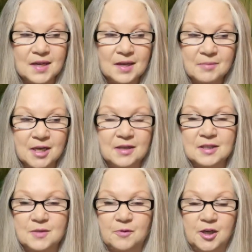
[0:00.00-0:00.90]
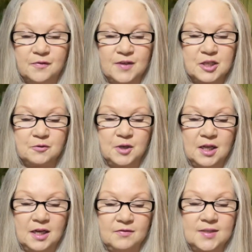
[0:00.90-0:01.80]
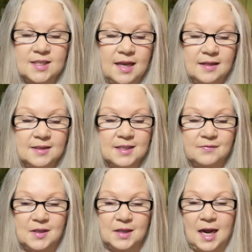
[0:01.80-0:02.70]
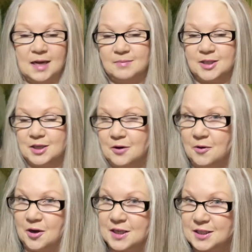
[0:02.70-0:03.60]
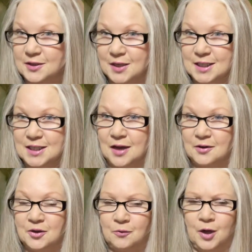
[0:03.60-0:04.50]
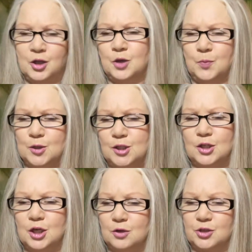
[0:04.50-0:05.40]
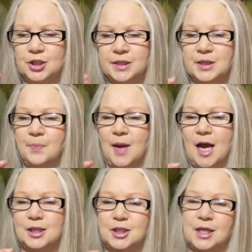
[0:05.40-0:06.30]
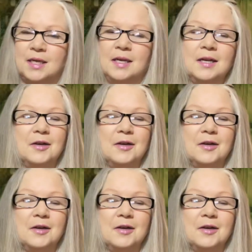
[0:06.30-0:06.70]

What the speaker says: I'm getting this weird visual of Silence of the Lambs, you know, where he's looking down in the well. It puts the lotion in the basket.